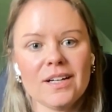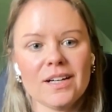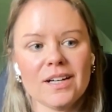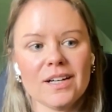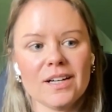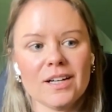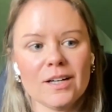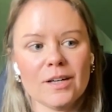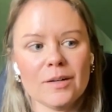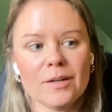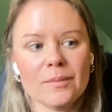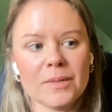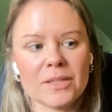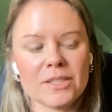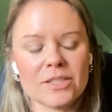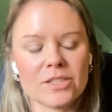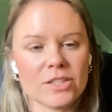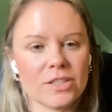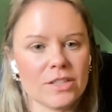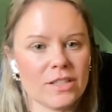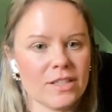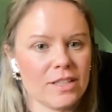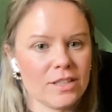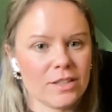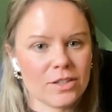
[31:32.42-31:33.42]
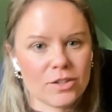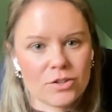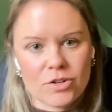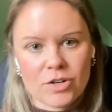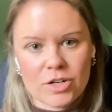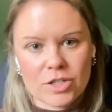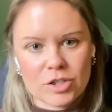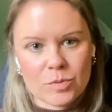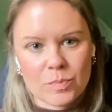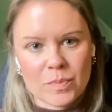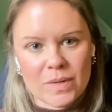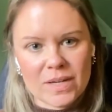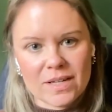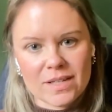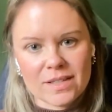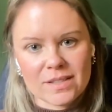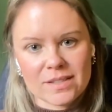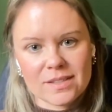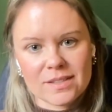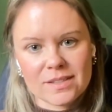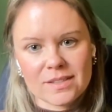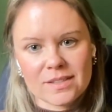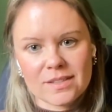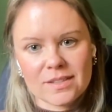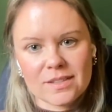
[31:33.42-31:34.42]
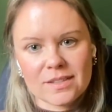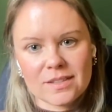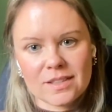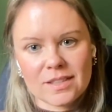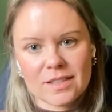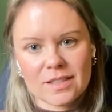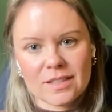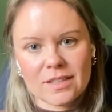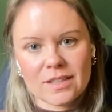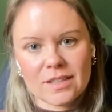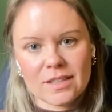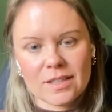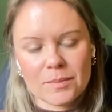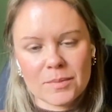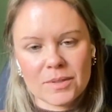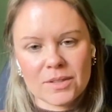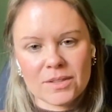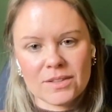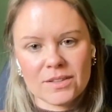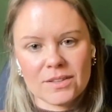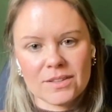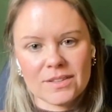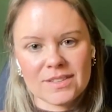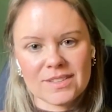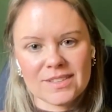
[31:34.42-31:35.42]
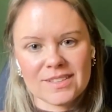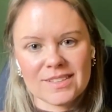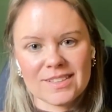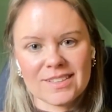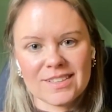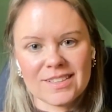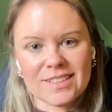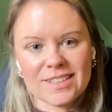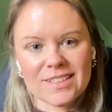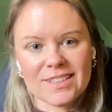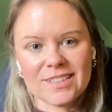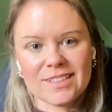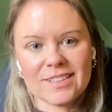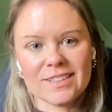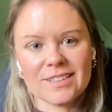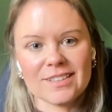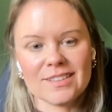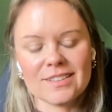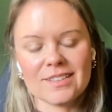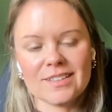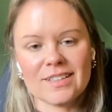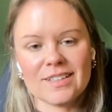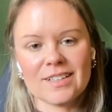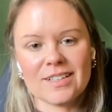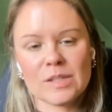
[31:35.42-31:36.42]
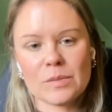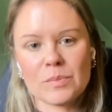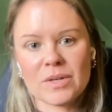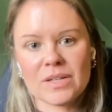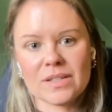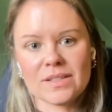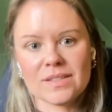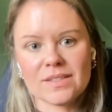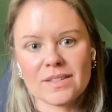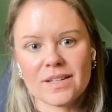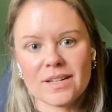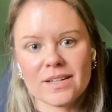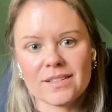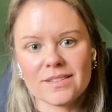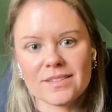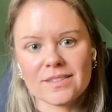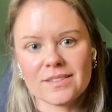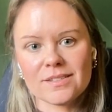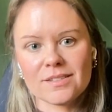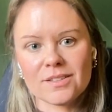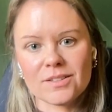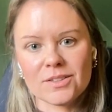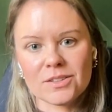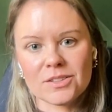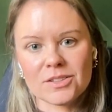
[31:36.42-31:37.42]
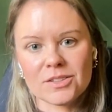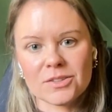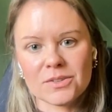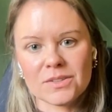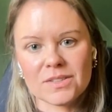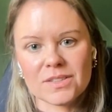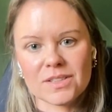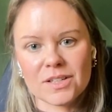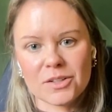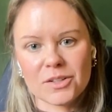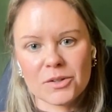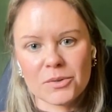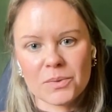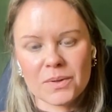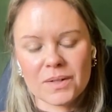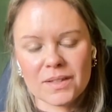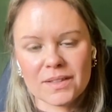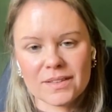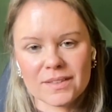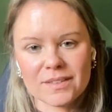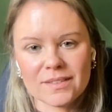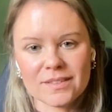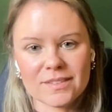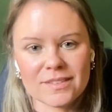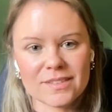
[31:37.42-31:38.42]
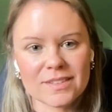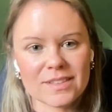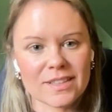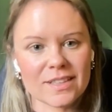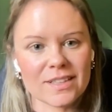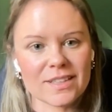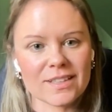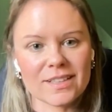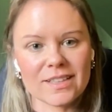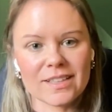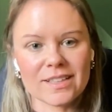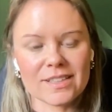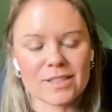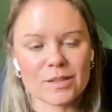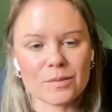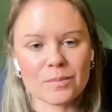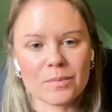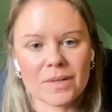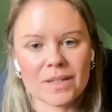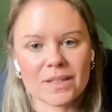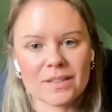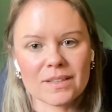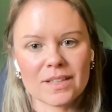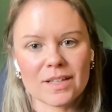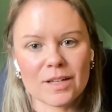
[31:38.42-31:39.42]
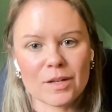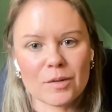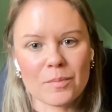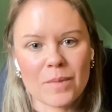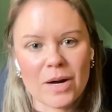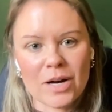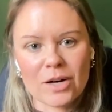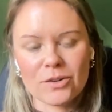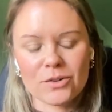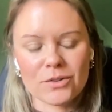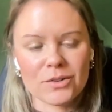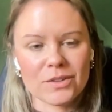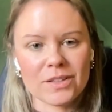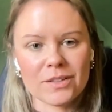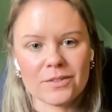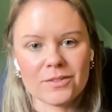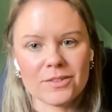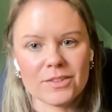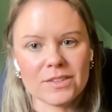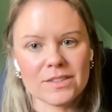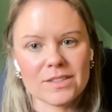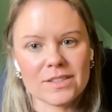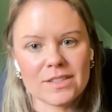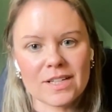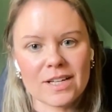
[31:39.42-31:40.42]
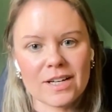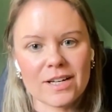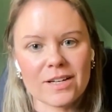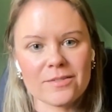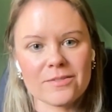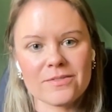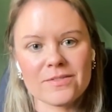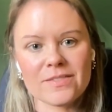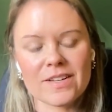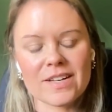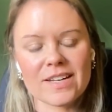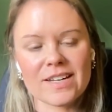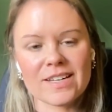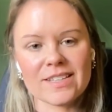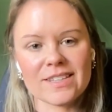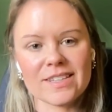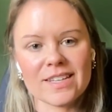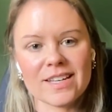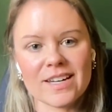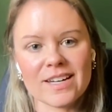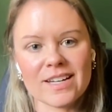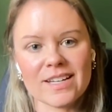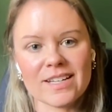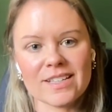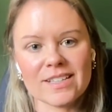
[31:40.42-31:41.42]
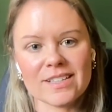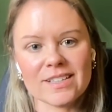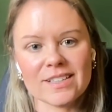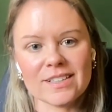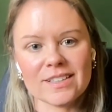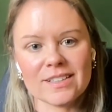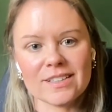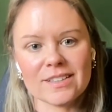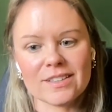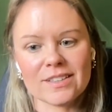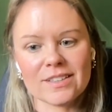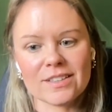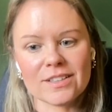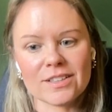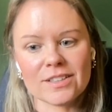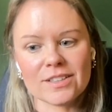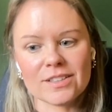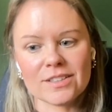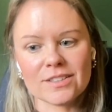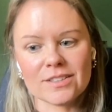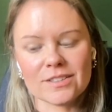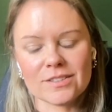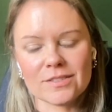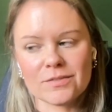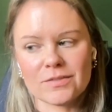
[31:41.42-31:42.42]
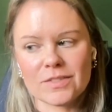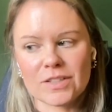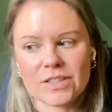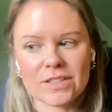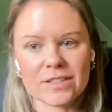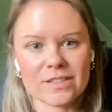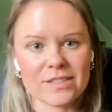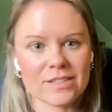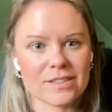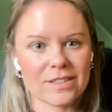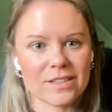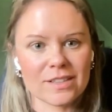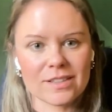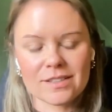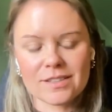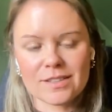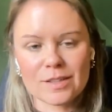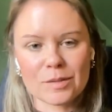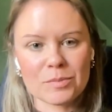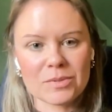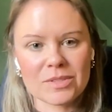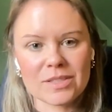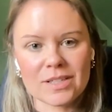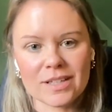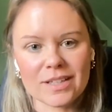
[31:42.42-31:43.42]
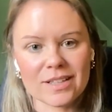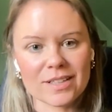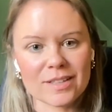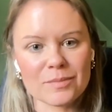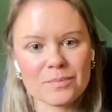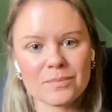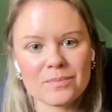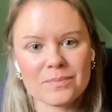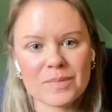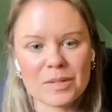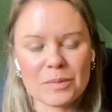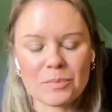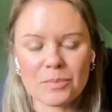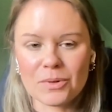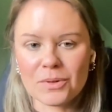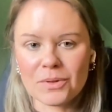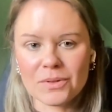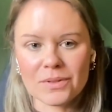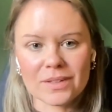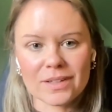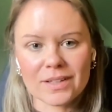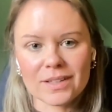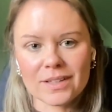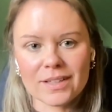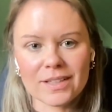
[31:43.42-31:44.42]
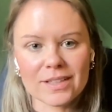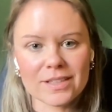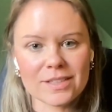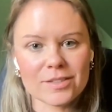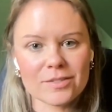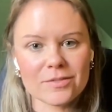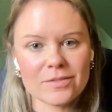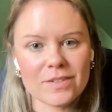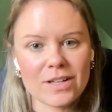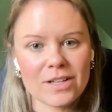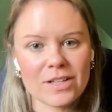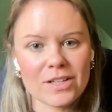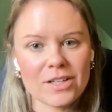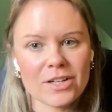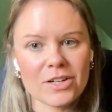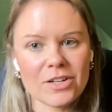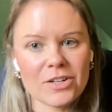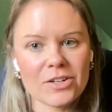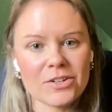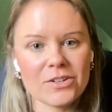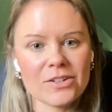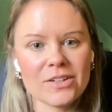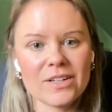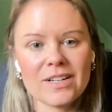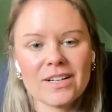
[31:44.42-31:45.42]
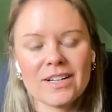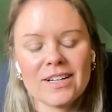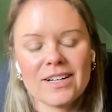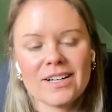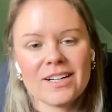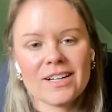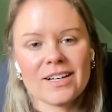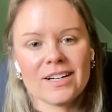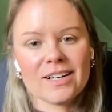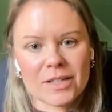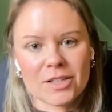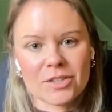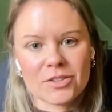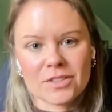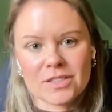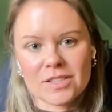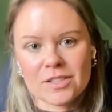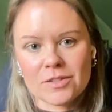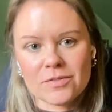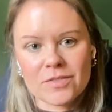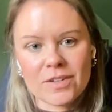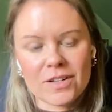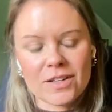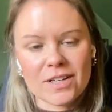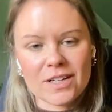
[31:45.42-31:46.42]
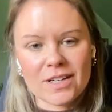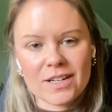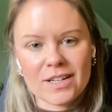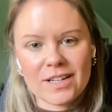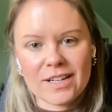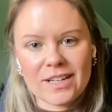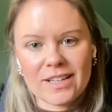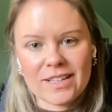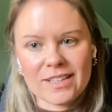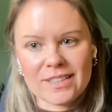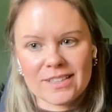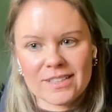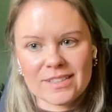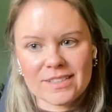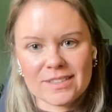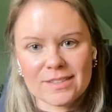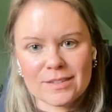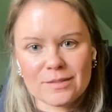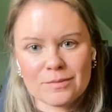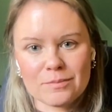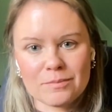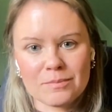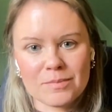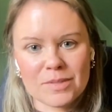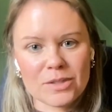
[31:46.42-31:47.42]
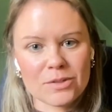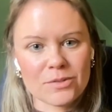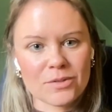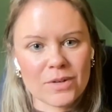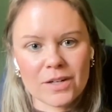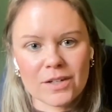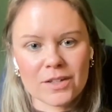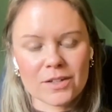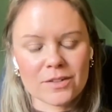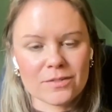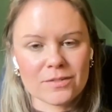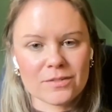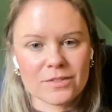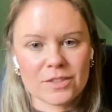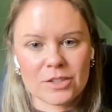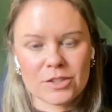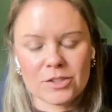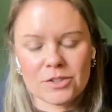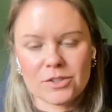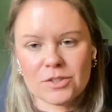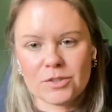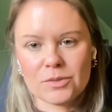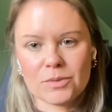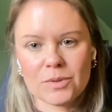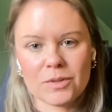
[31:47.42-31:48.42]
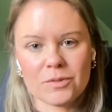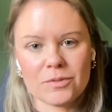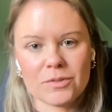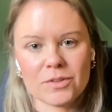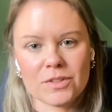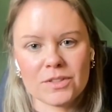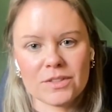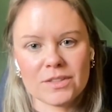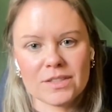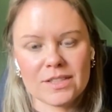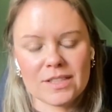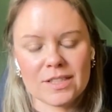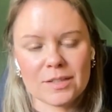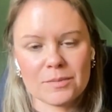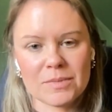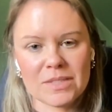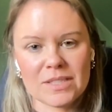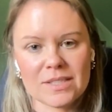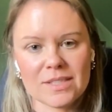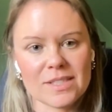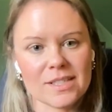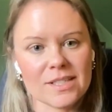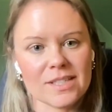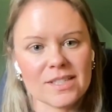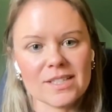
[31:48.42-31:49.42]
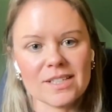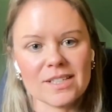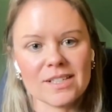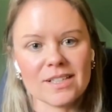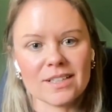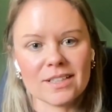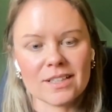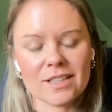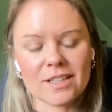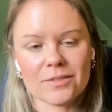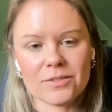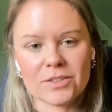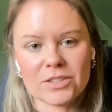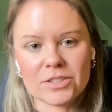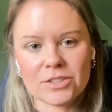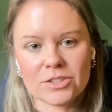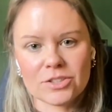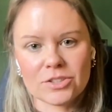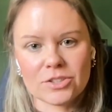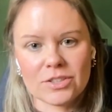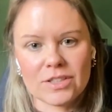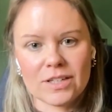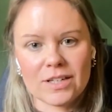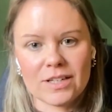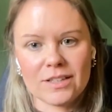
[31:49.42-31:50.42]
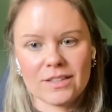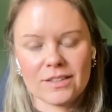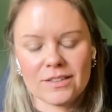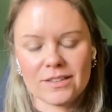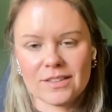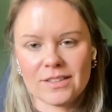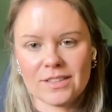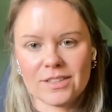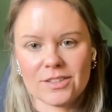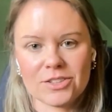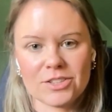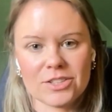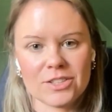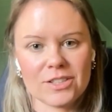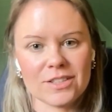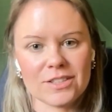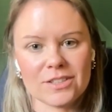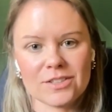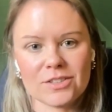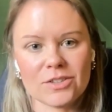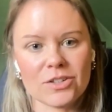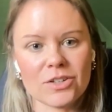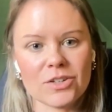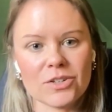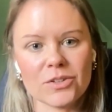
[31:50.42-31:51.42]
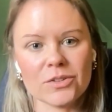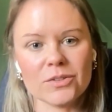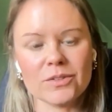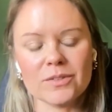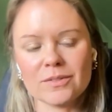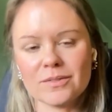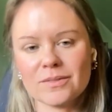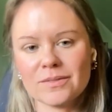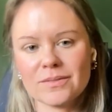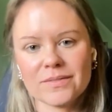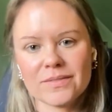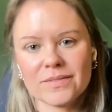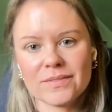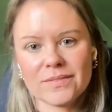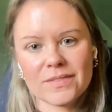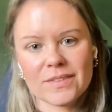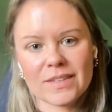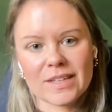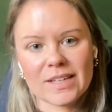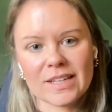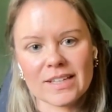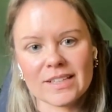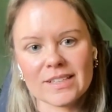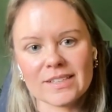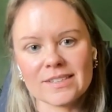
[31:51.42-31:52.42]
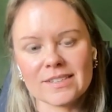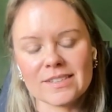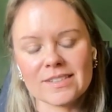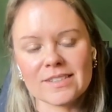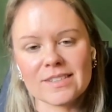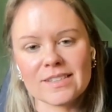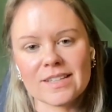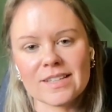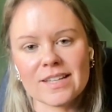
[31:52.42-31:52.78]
I started getting the Crunchbase emails, and the CB Insights also is another one to get like some kind of macro level stuff. And then there's various like Substack people that I like to follow. Like Chrissy Farr has been a writer. She used to work for CNBC and covered digital health, and now she does her own things.